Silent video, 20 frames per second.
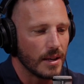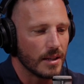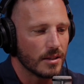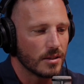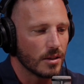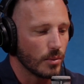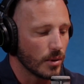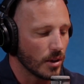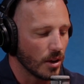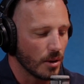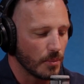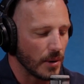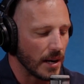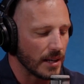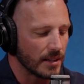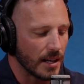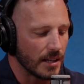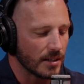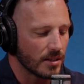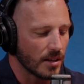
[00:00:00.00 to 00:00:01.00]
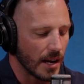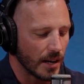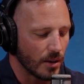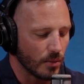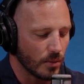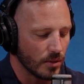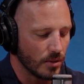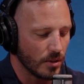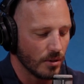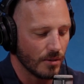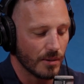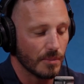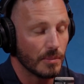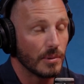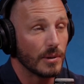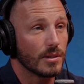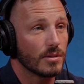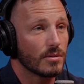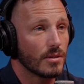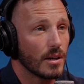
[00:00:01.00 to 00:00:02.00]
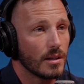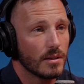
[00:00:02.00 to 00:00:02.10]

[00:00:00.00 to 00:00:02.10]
So we've got to break that cycle with new inputs, right?